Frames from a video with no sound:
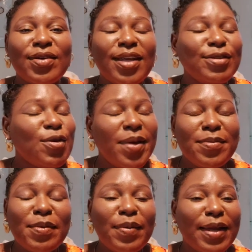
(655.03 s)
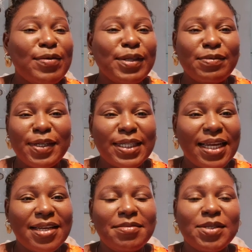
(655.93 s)
so many people i don't want to mention
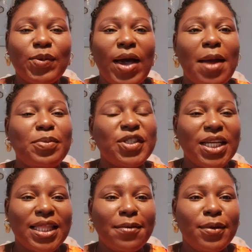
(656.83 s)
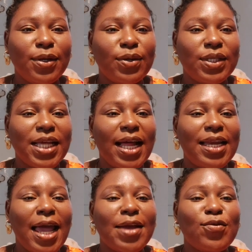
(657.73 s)
their names but i appreciate them a lot and
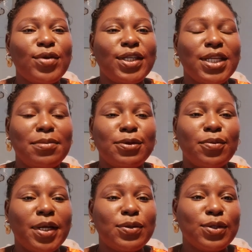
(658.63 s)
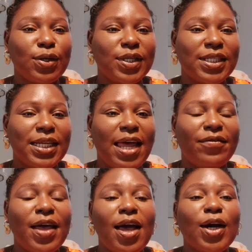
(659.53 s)
i wish them so many good lucks in life
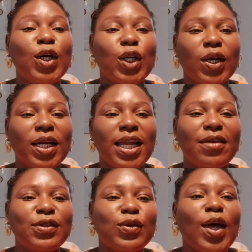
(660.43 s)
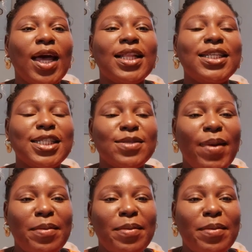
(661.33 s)
good luck in life so this is my